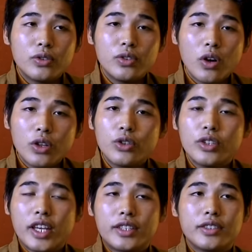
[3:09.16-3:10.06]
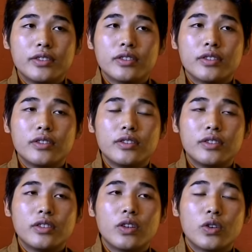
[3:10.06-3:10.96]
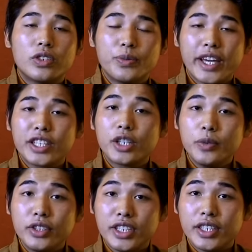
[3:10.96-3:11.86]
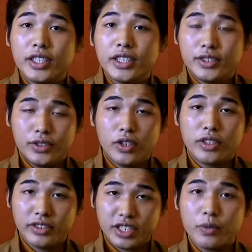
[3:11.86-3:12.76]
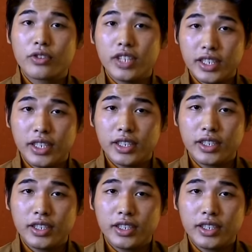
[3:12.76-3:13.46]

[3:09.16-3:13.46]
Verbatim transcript: you all know that our Tibetan community is totally democratic,